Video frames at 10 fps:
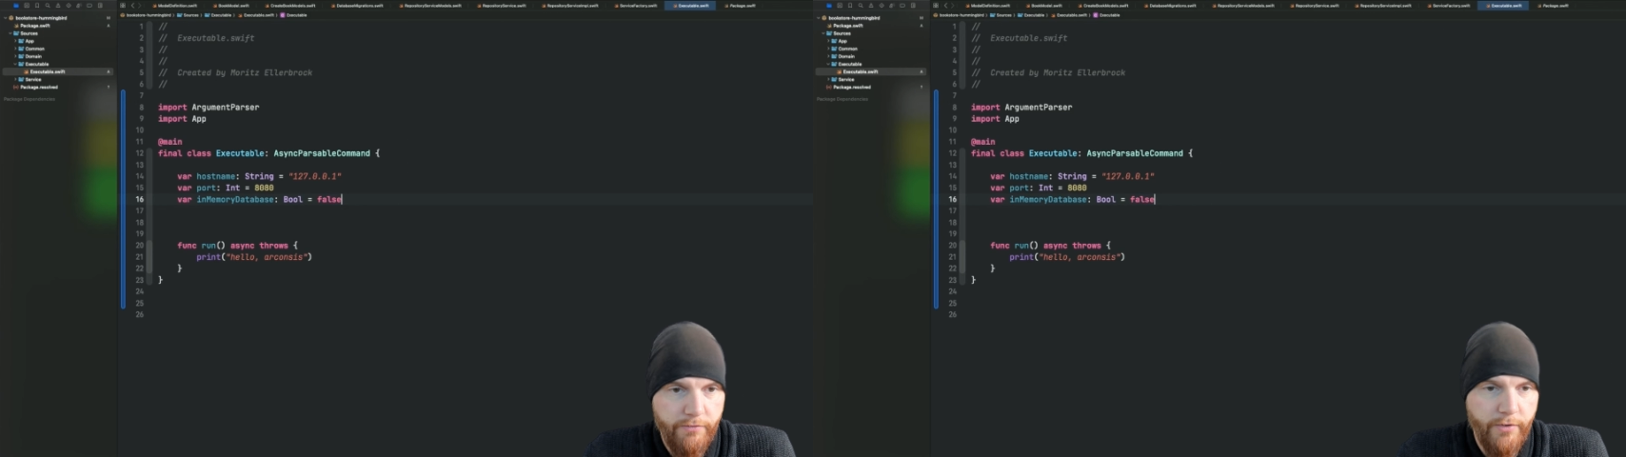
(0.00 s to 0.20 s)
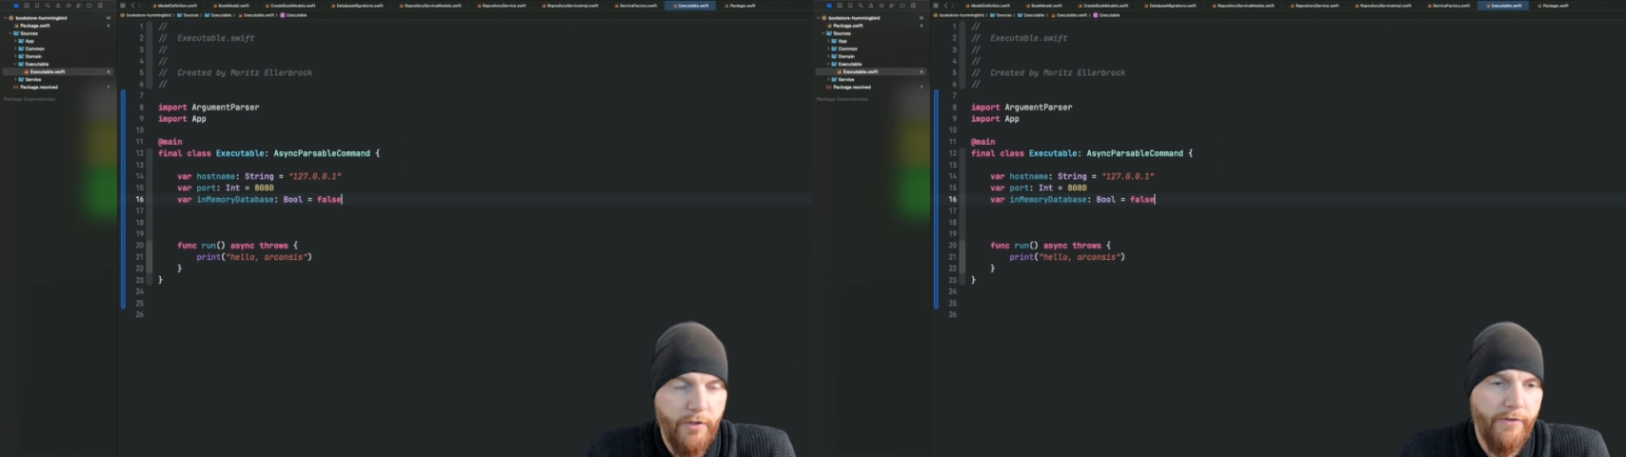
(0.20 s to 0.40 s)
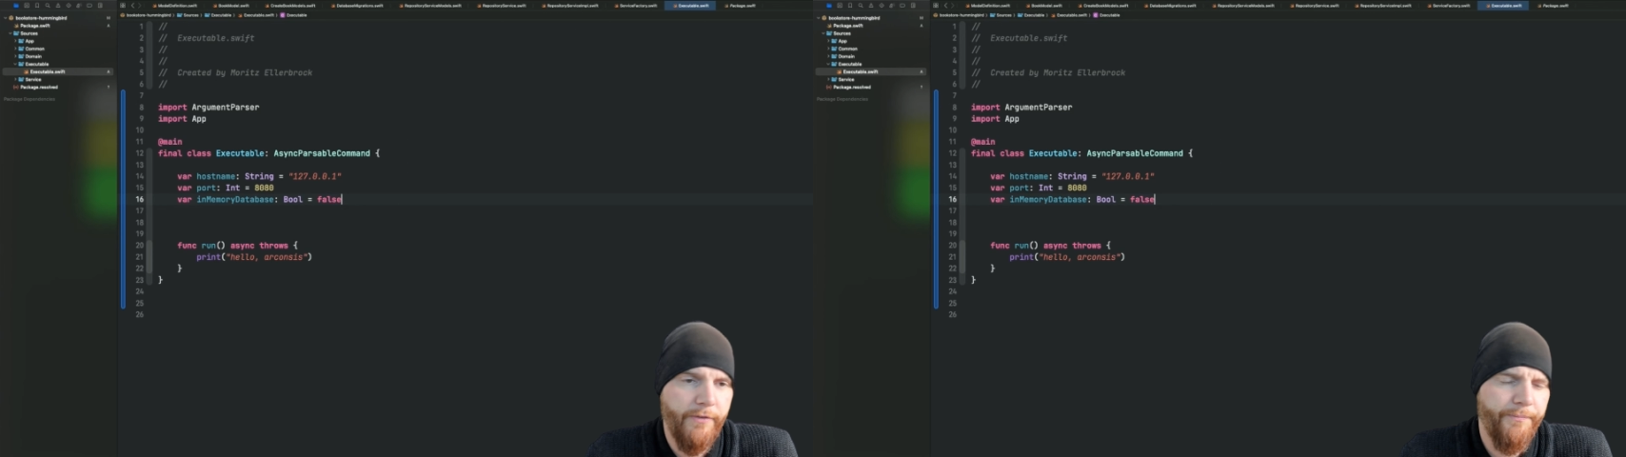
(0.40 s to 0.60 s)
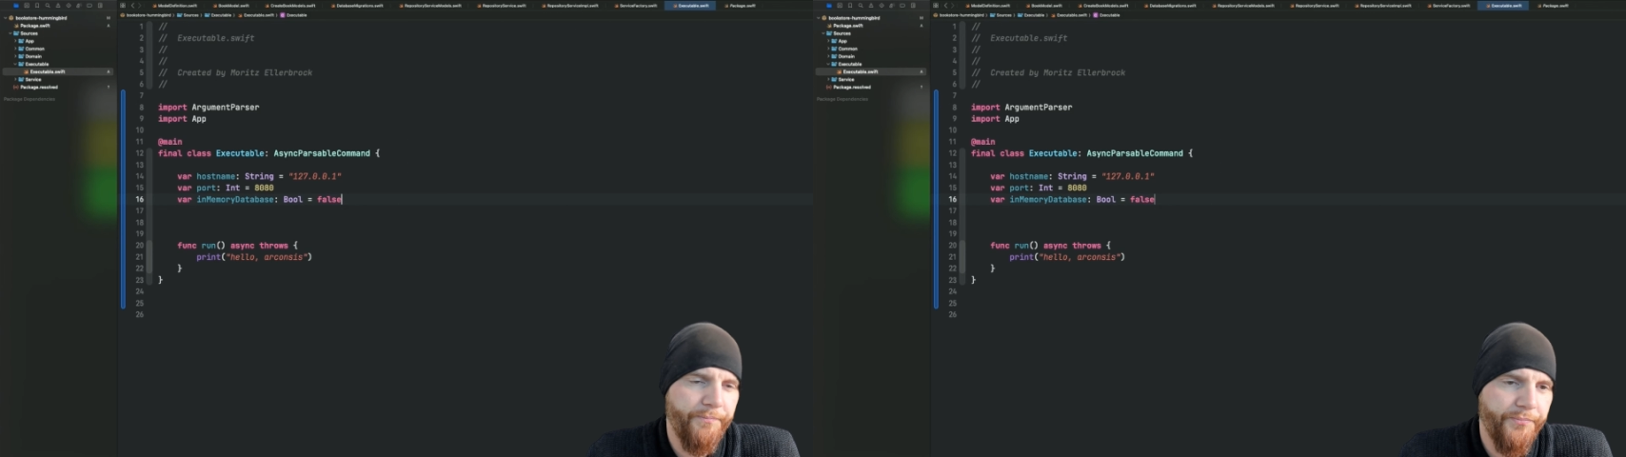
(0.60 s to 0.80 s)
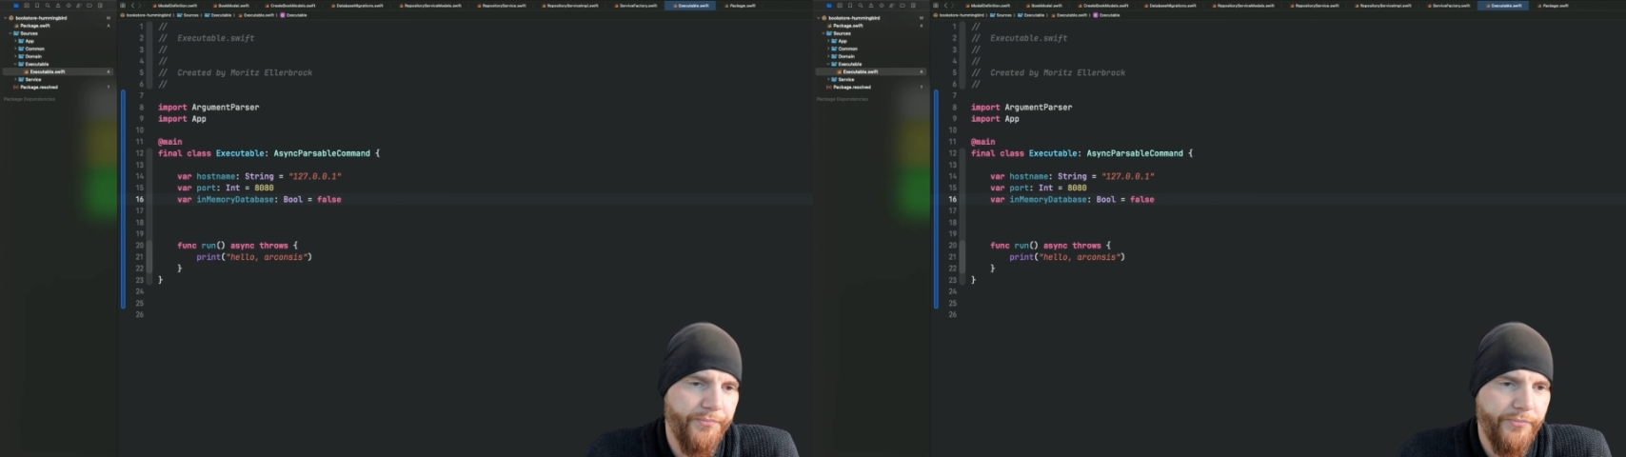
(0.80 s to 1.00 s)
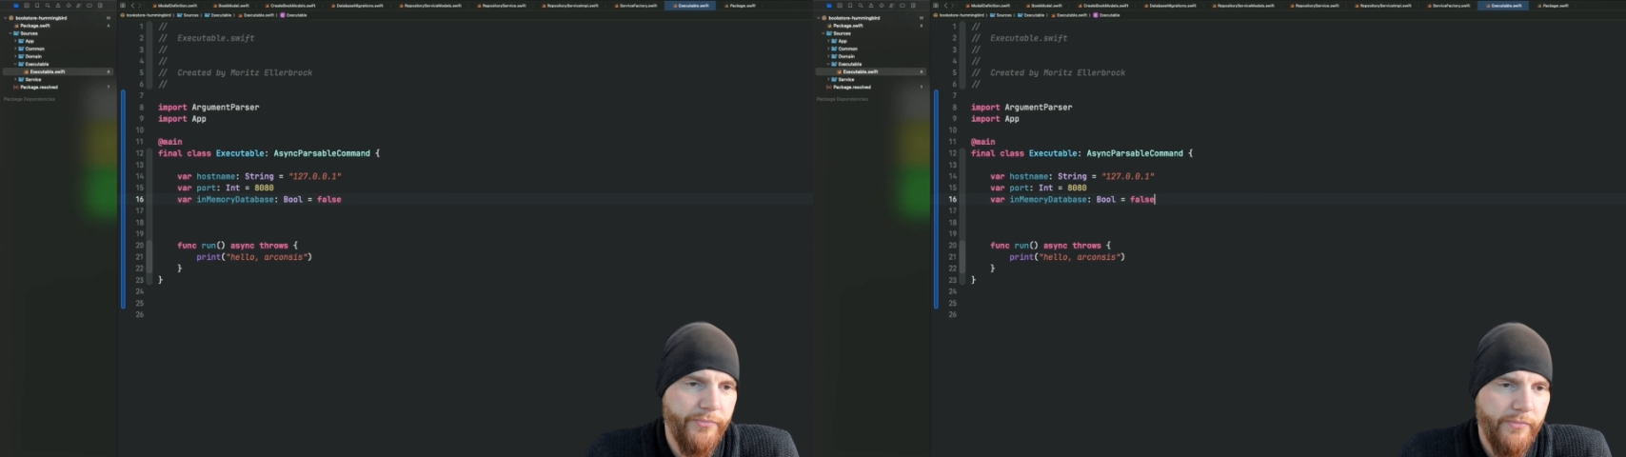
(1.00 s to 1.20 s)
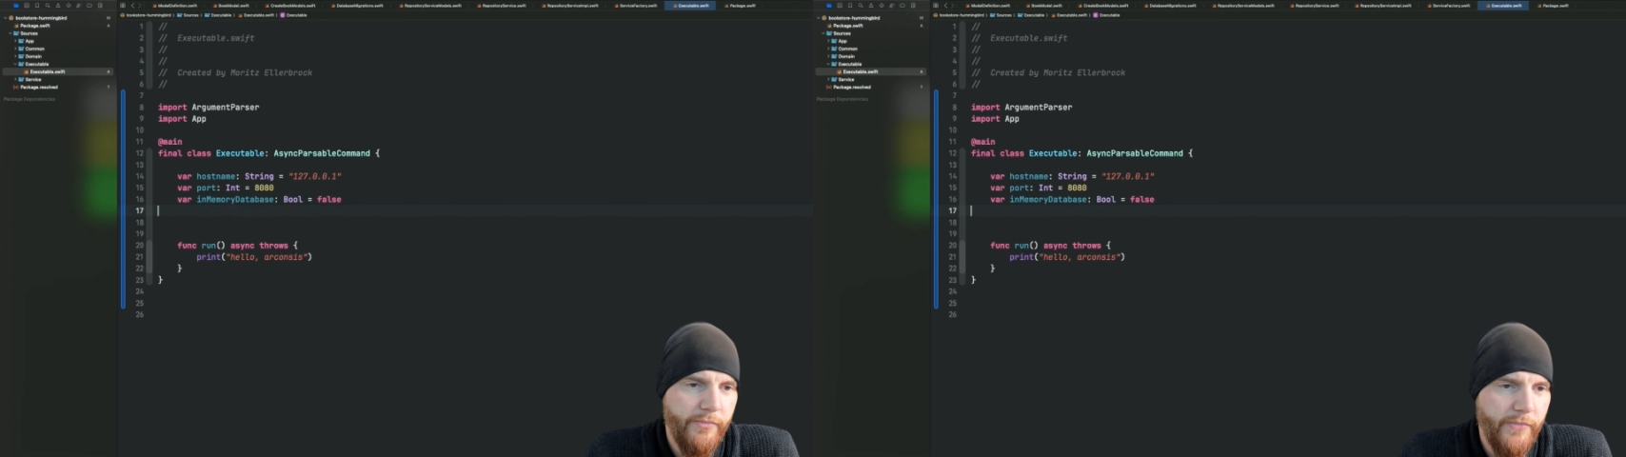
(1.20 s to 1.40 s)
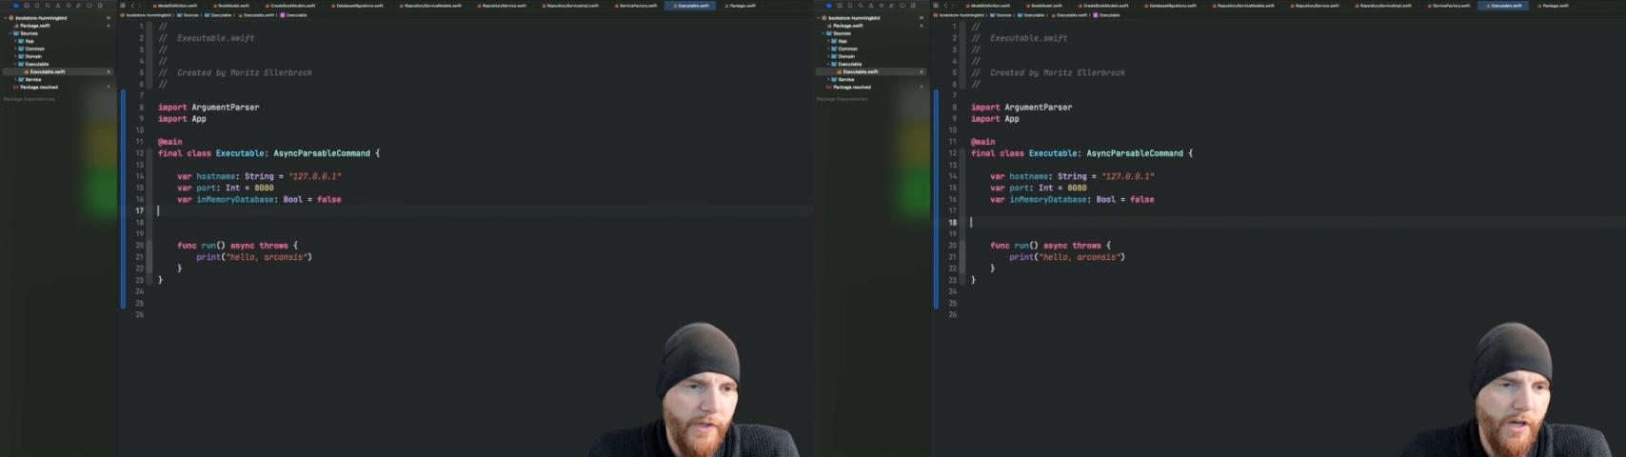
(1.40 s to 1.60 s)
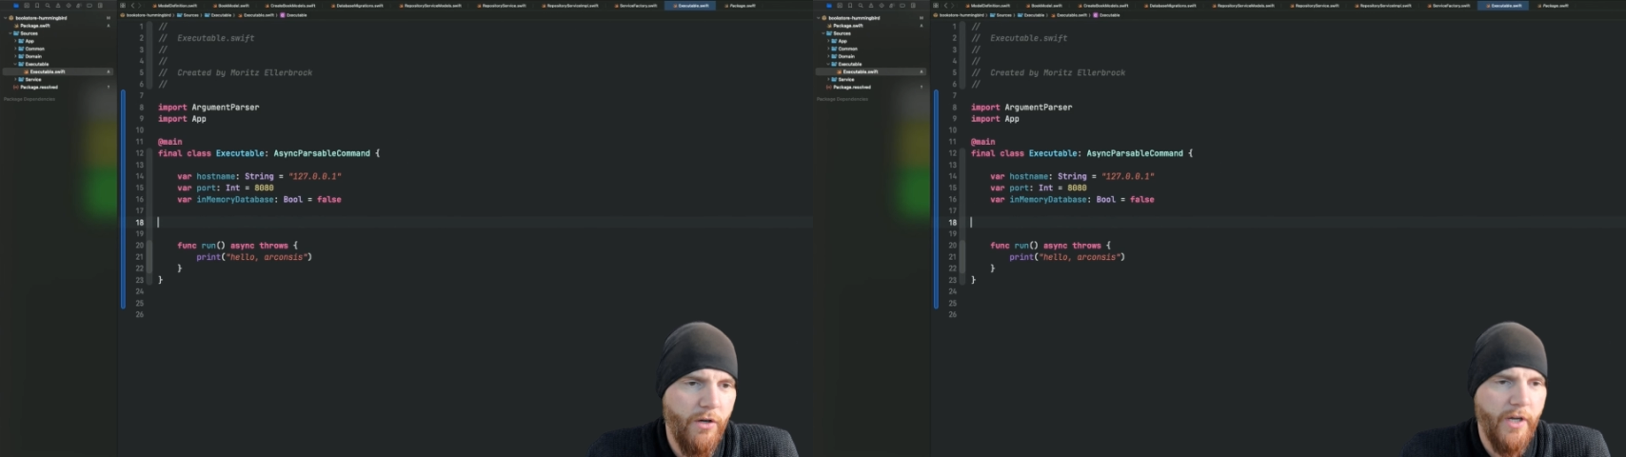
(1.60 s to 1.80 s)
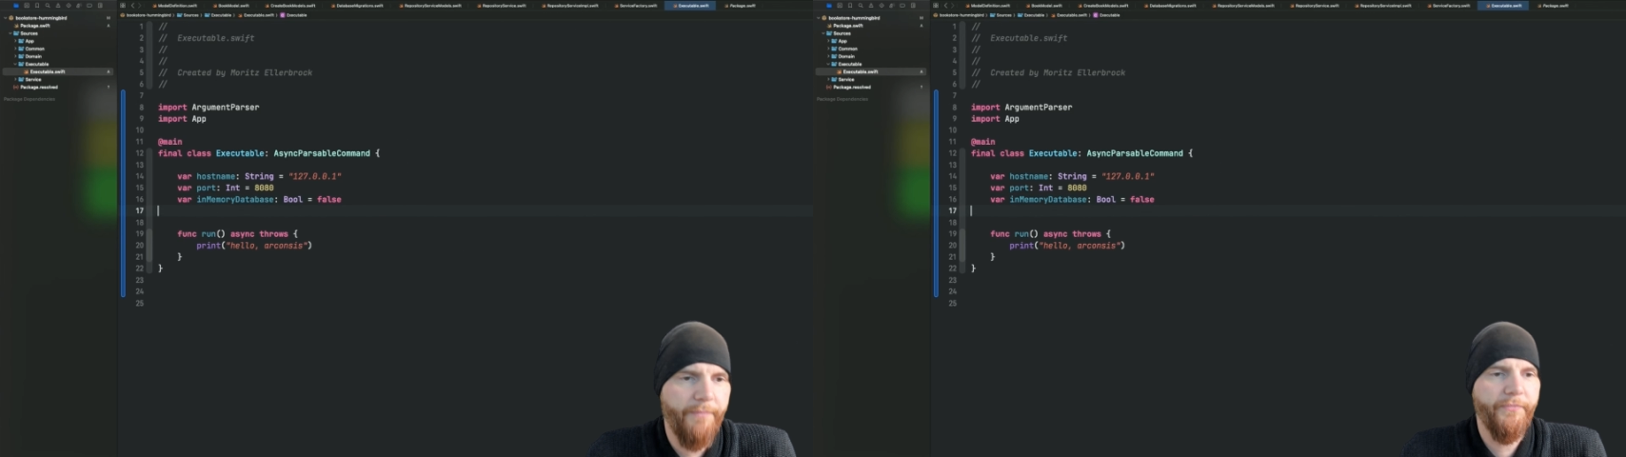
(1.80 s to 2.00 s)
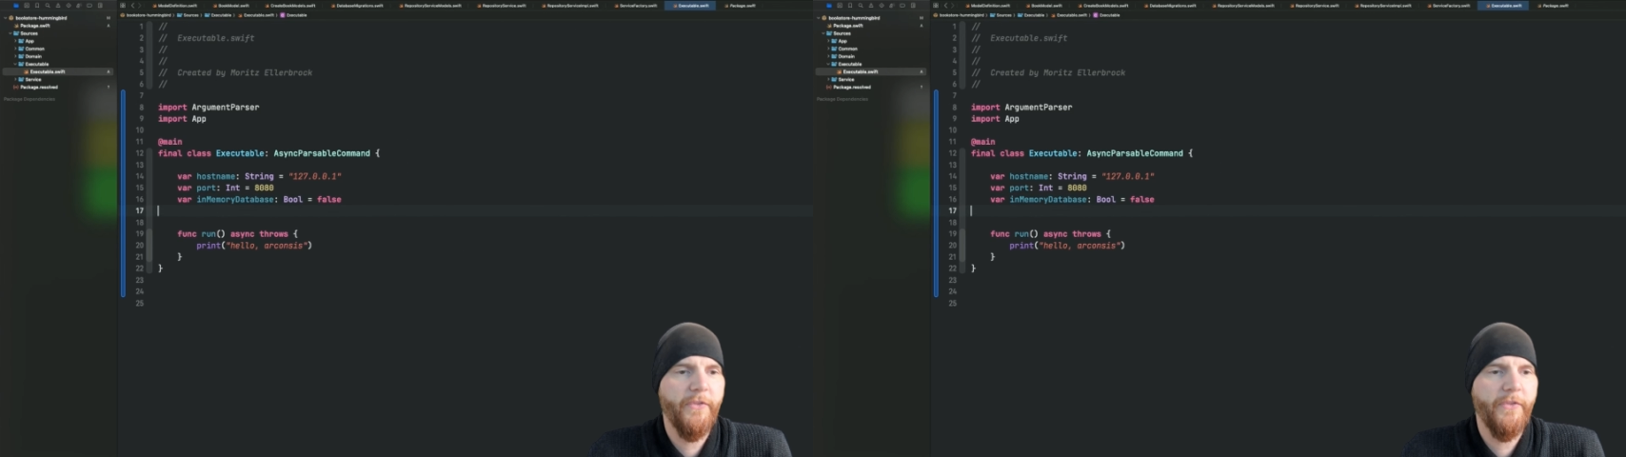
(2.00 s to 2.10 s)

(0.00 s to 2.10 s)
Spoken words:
false. Okay,